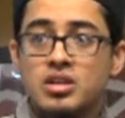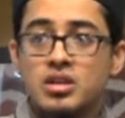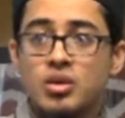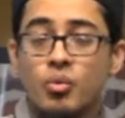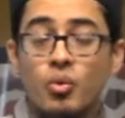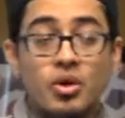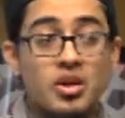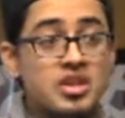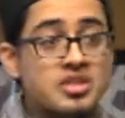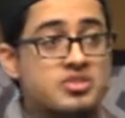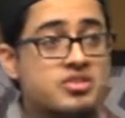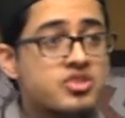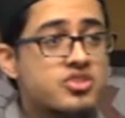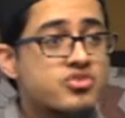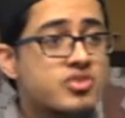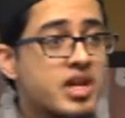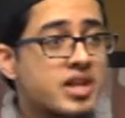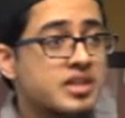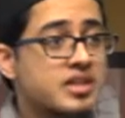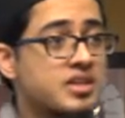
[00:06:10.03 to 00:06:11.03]
What is
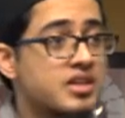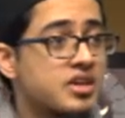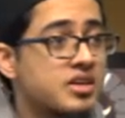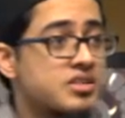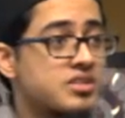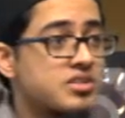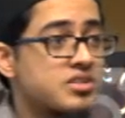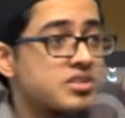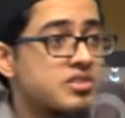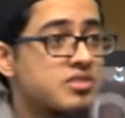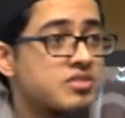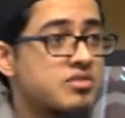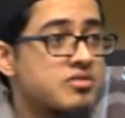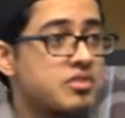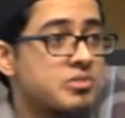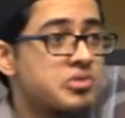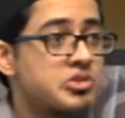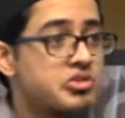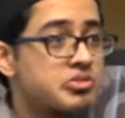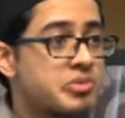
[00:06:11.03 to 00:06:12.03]
distracting us
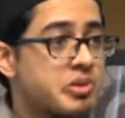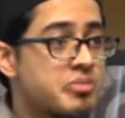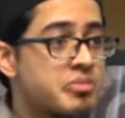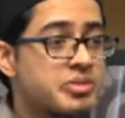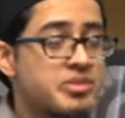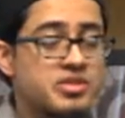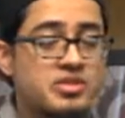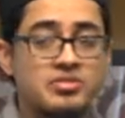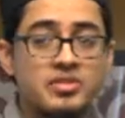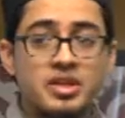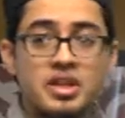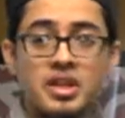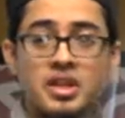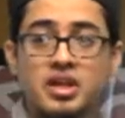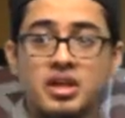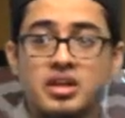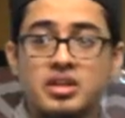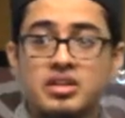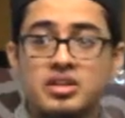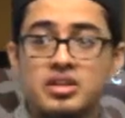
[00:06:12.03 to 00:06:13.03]
from the remembrance of
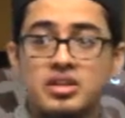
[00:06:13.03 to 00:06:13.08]
Allah?